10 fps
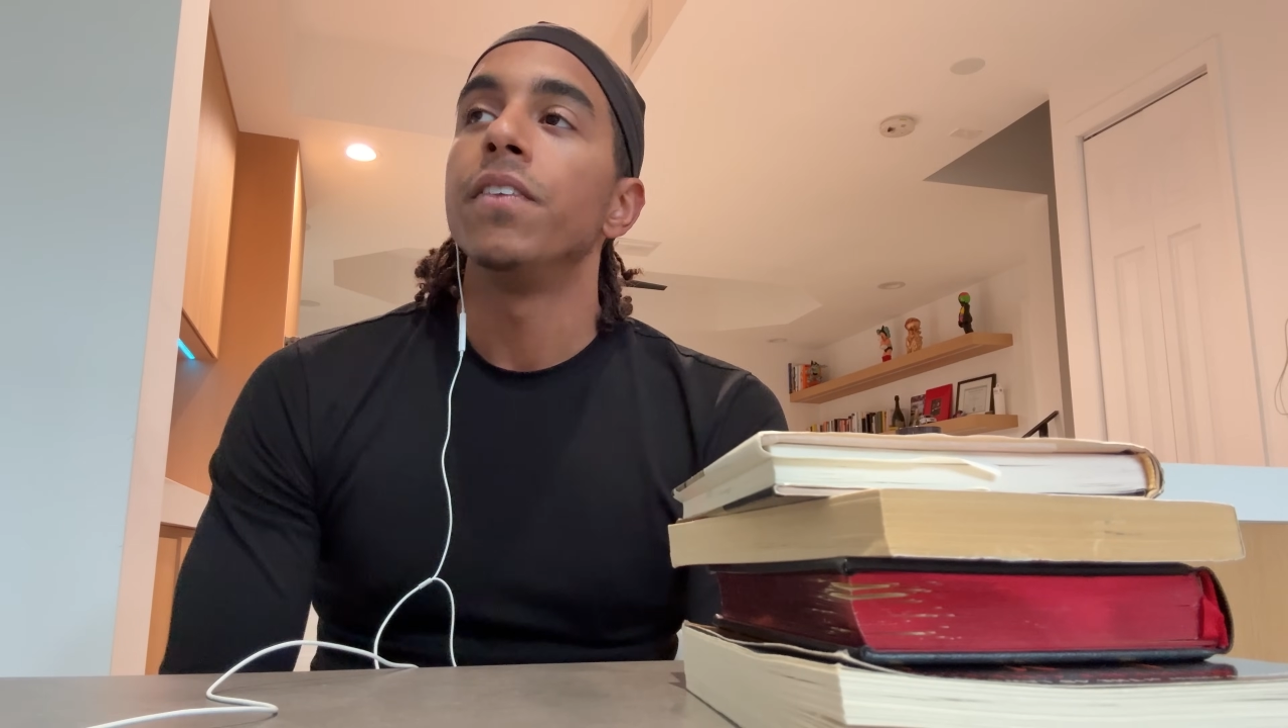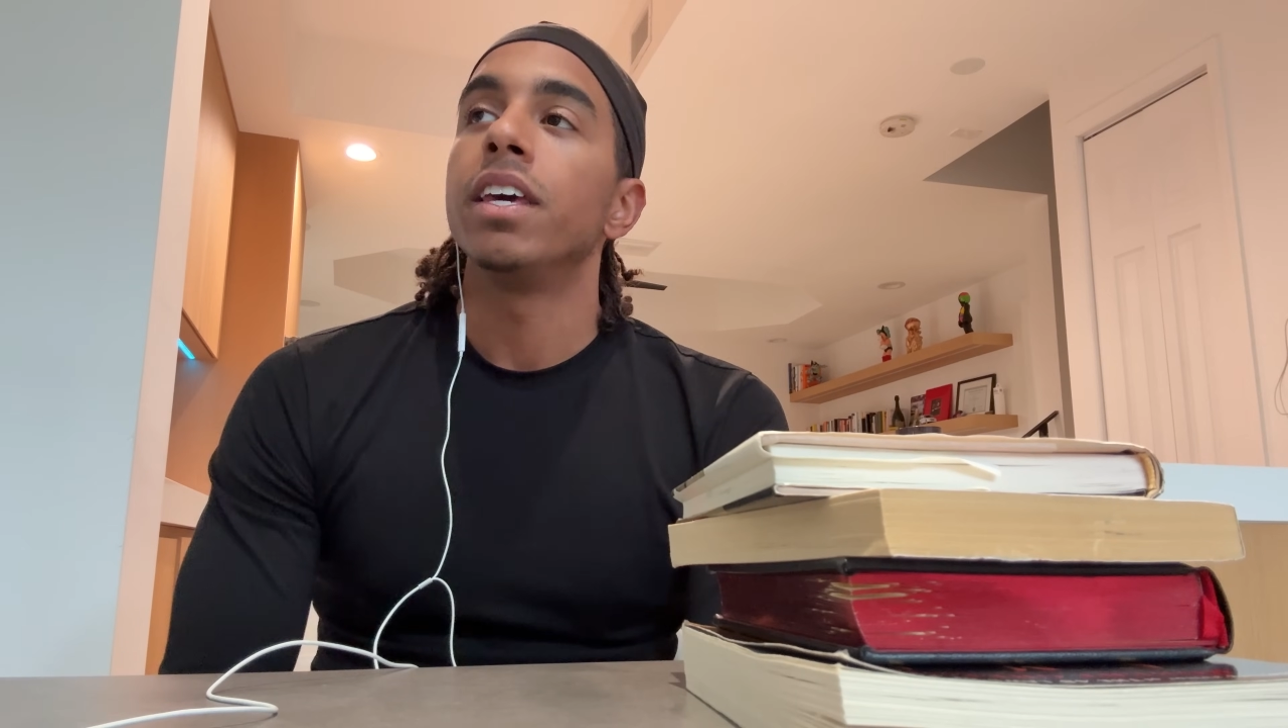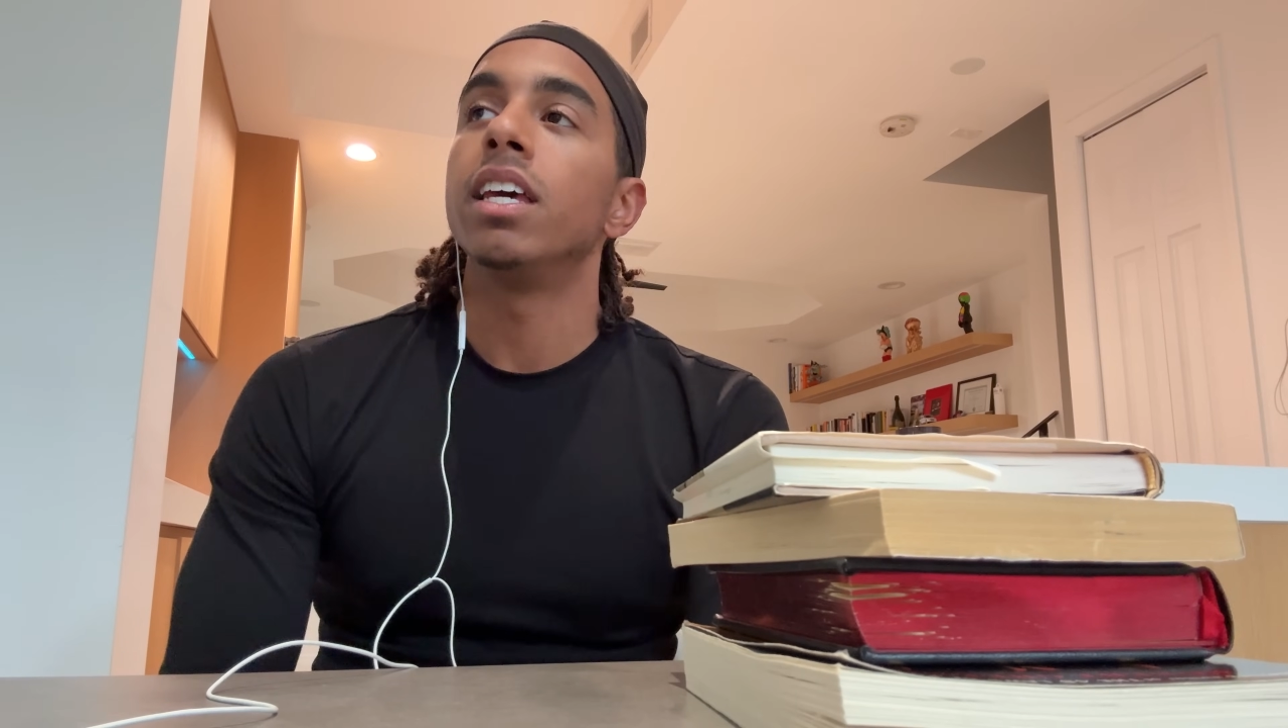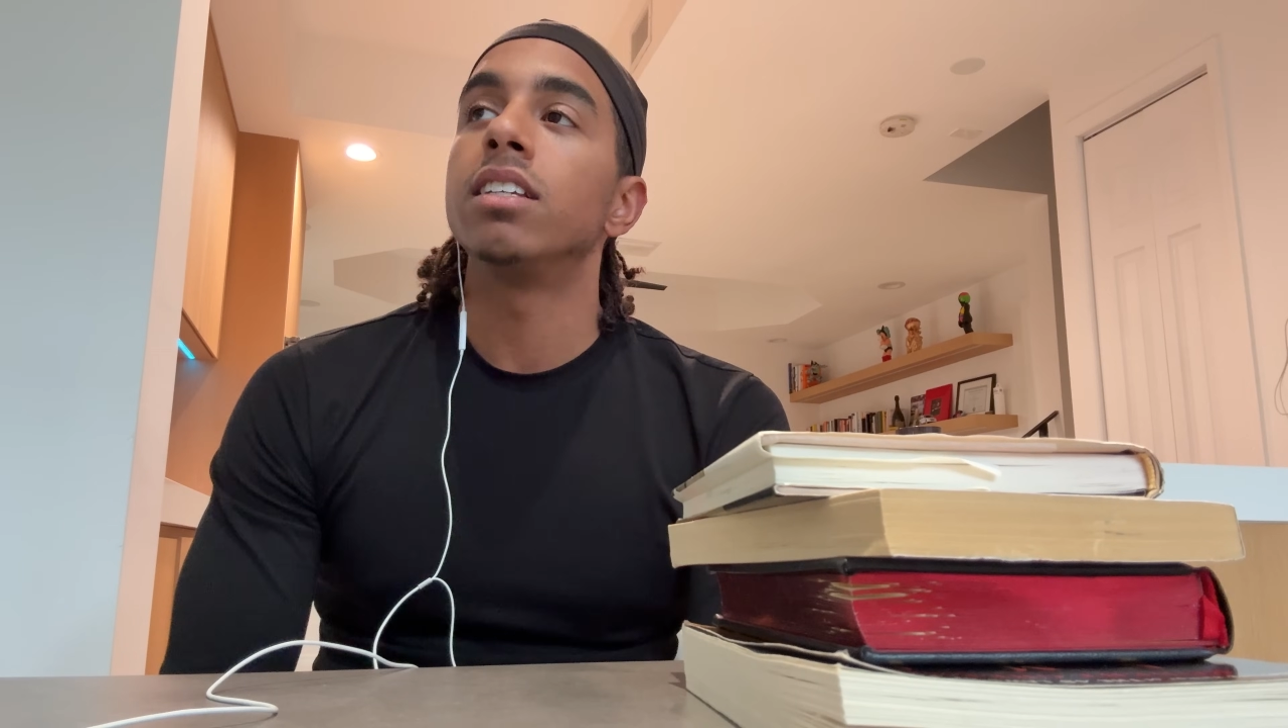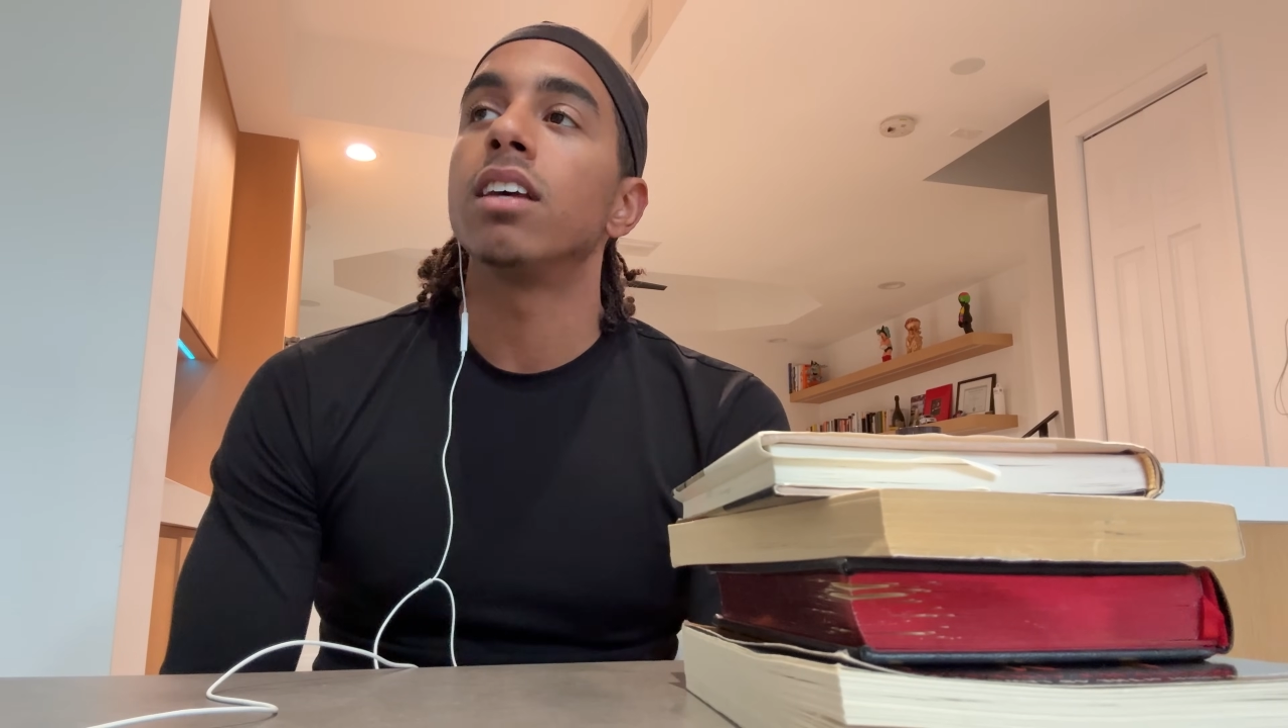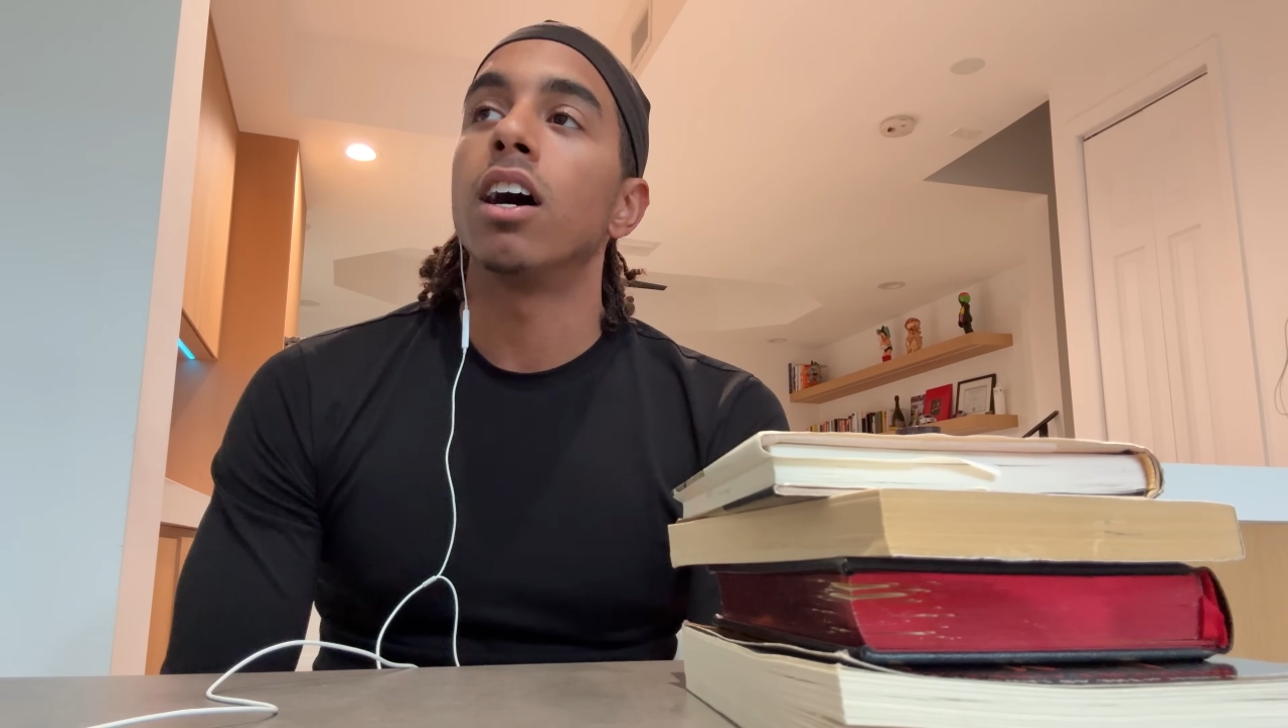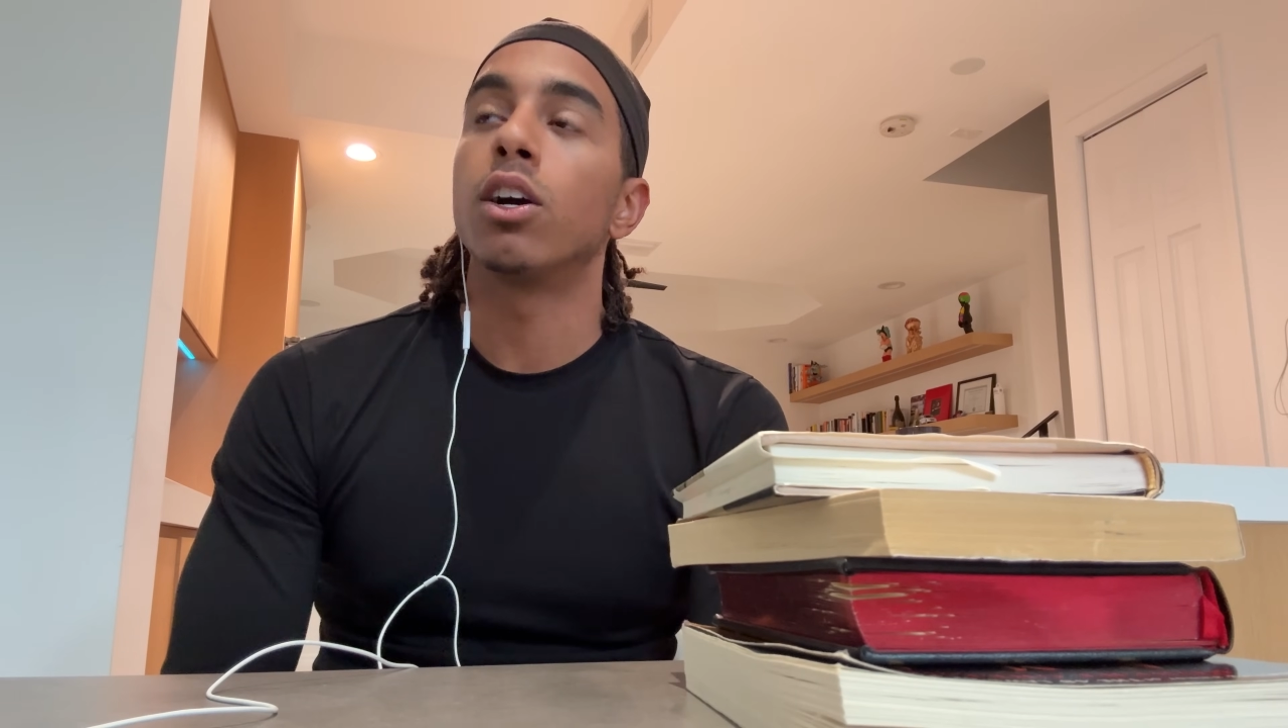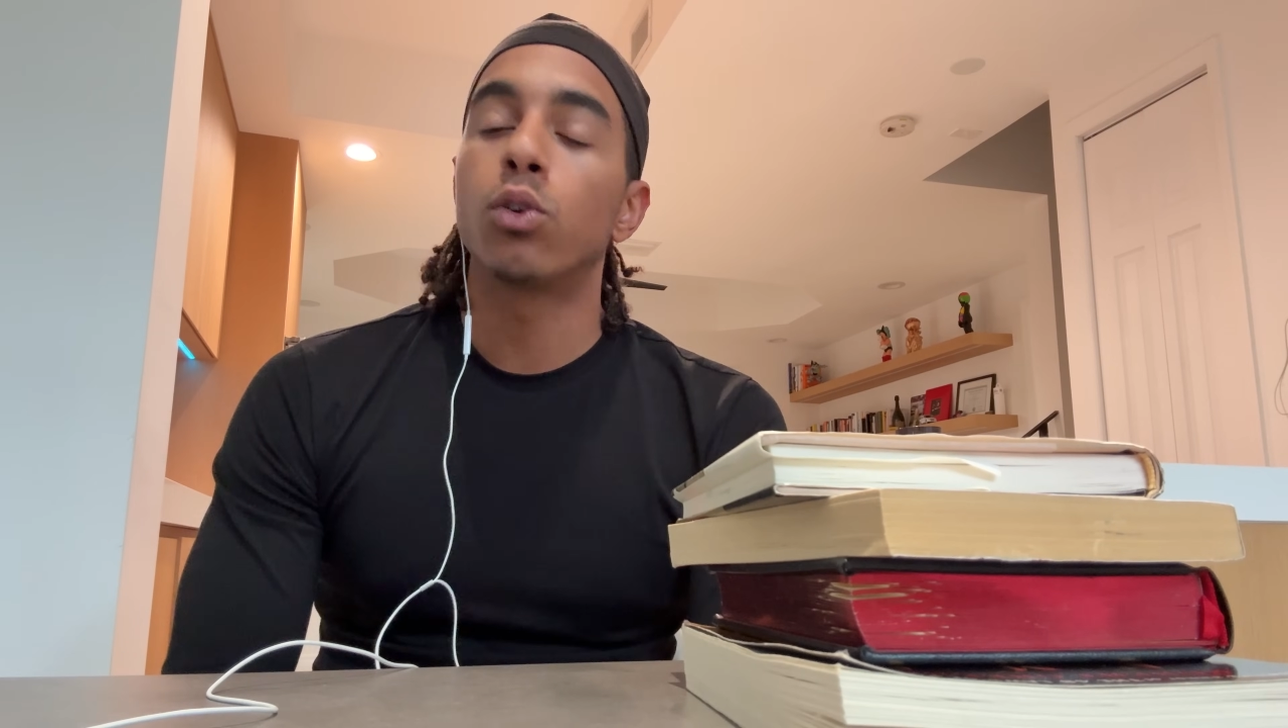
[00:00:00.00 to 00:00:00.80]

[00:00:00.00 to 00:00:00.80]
is a